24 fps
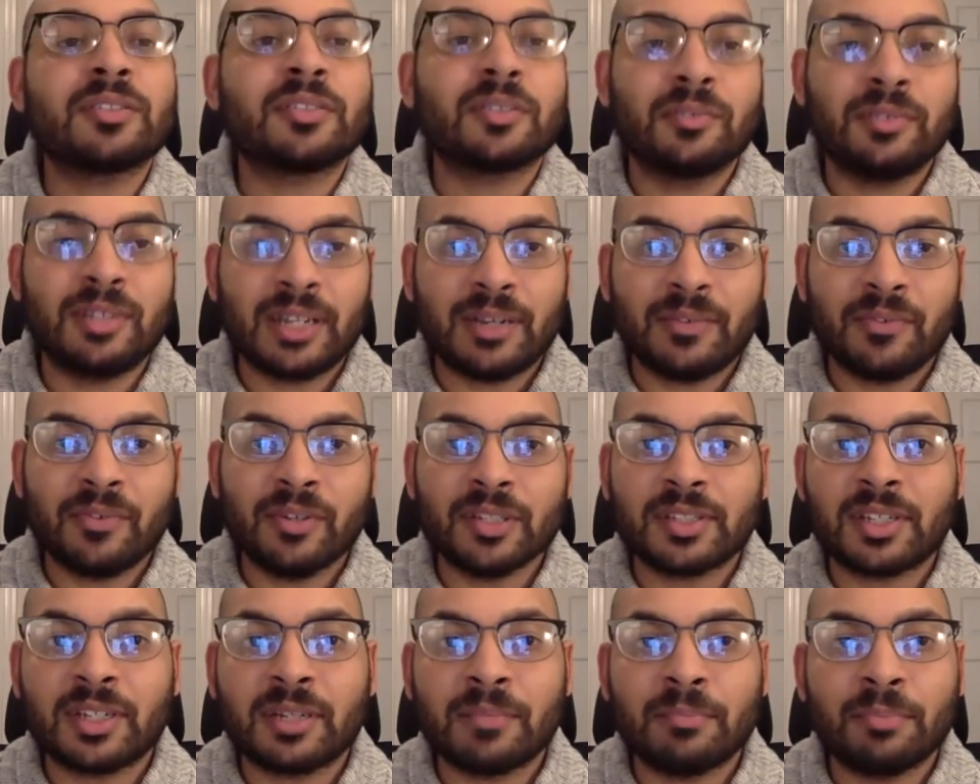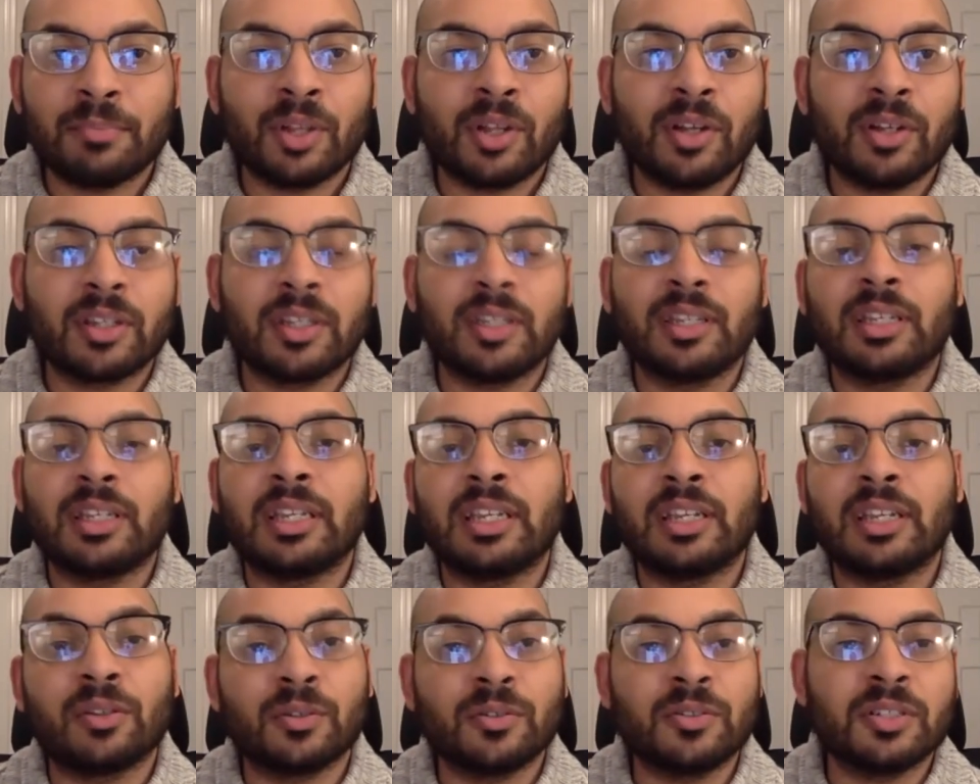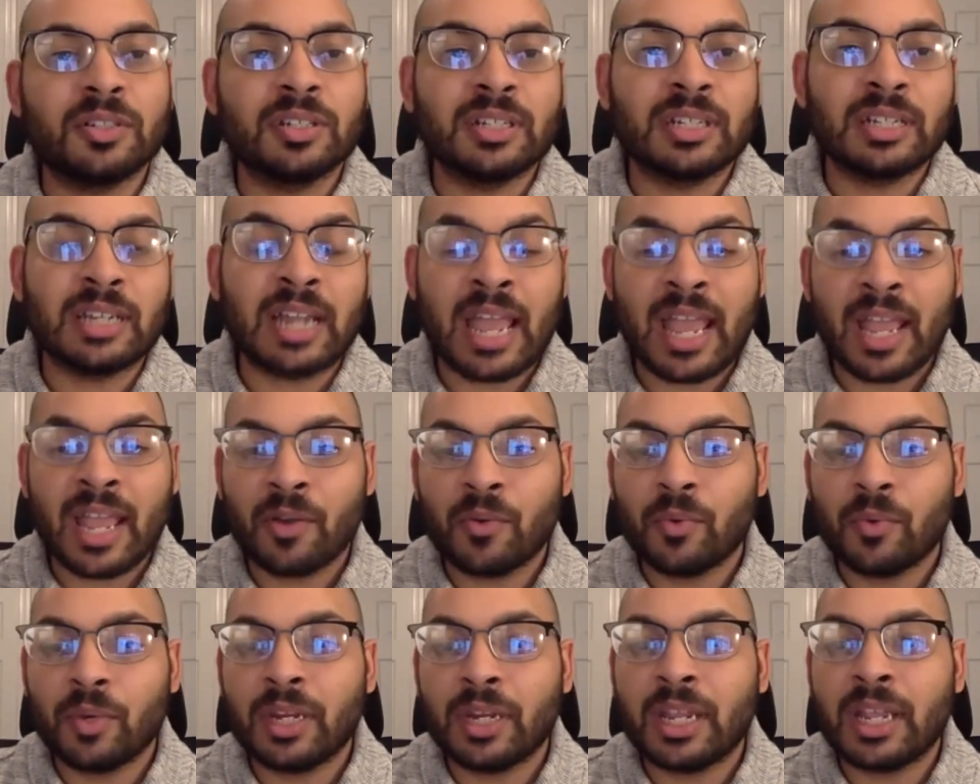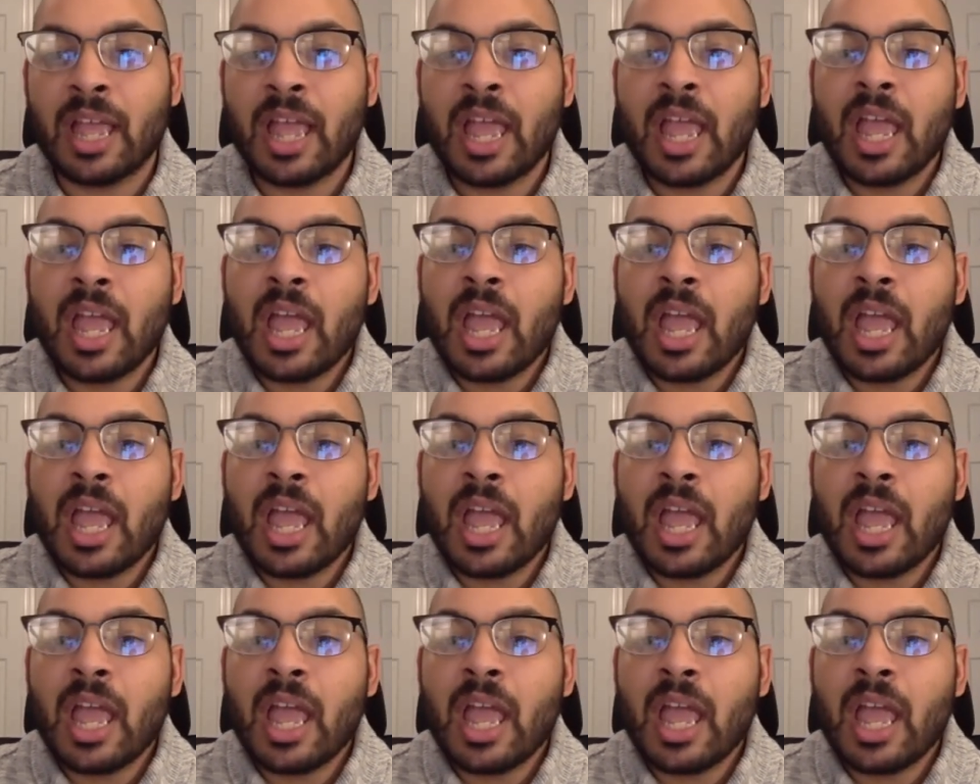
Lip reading: so diversity, belonging, inclusion, and equity.